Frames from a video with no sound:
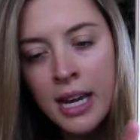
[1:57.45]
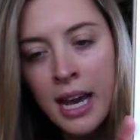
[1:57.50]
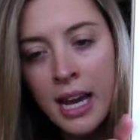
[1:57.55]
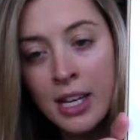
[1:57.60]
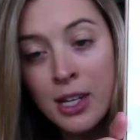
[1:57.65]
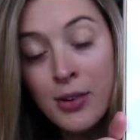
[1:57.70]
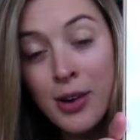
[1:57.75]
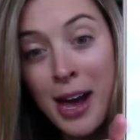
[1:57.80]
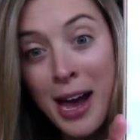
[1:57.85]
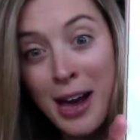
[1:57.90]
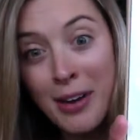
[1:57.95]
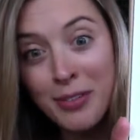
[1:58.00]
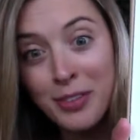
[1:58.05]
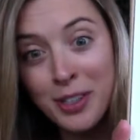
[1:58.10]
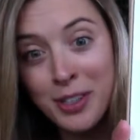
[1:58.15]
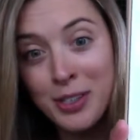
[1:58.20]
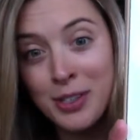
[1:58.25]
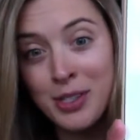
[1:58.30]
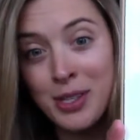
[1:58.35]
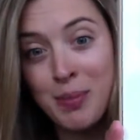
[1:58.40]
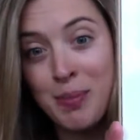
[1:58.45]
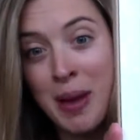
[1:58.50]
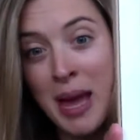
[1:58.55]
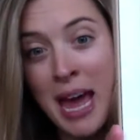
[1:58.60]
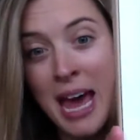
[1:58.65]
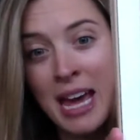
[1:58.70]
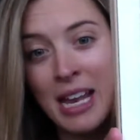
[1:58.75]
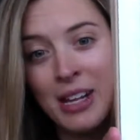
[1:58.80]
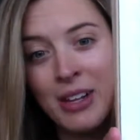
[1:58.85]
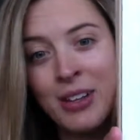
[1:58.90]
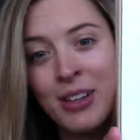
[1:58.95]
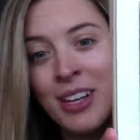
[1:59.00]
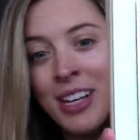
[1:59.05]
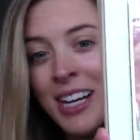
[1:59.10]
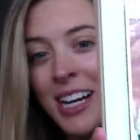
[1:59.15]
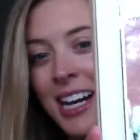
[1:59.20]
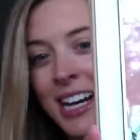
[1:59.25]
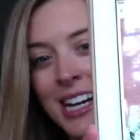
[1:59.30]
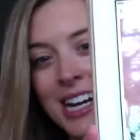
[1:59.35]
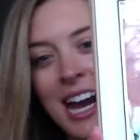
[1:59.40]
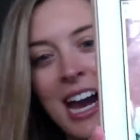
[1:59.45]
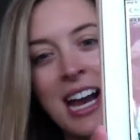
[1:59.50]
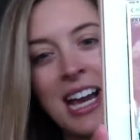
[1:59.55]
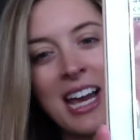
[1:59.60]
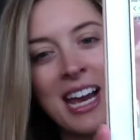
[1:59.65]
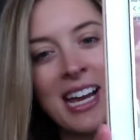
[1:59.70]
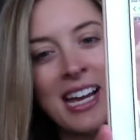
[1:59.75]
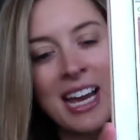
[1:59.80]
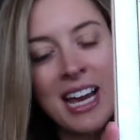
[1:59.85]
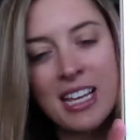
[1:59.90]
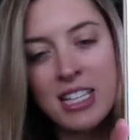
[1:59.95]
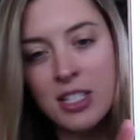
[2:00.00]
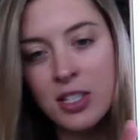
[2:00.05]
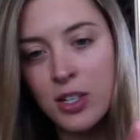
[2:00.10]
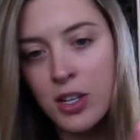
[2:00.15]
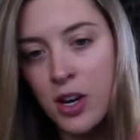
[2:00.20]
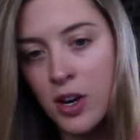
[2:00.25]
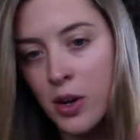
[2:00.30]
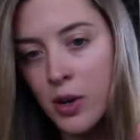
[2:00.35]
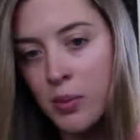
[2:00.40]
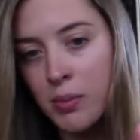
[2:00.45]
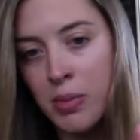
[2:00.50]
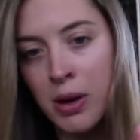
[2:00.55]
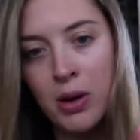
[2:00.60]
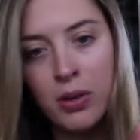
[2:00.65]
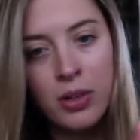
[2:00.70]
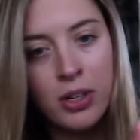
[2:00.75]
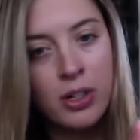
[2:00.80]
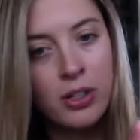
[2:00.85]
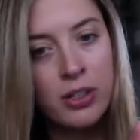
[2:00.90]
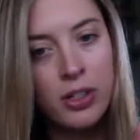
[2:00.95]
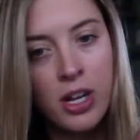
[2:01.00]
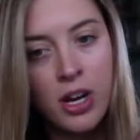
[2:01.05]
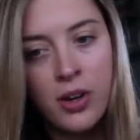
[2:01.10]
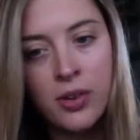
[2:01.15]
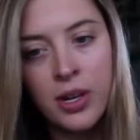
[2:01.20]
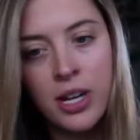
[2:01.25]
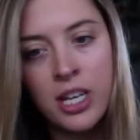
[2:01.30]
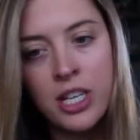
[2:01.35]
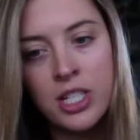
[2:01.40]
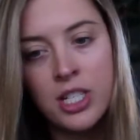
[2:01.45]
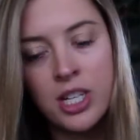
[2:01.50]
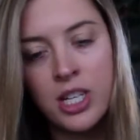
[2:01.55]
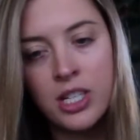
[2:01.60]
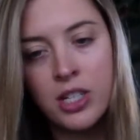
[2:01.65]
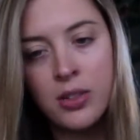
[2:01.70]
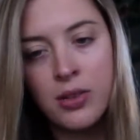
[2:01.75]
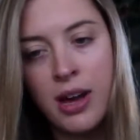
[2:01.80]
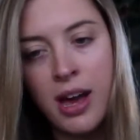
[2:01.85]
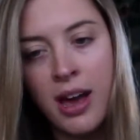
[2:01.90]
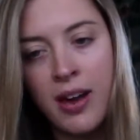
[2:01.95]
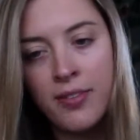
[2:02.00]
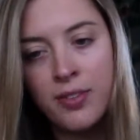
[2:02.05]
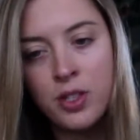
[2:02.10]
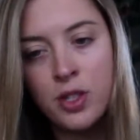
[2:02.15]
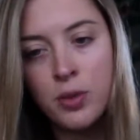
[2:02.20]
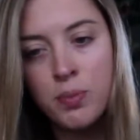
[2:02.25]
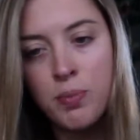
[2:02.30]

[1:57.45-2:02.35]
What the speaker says: And you have to use a paddle. A kayak has no motor, no engine. You have to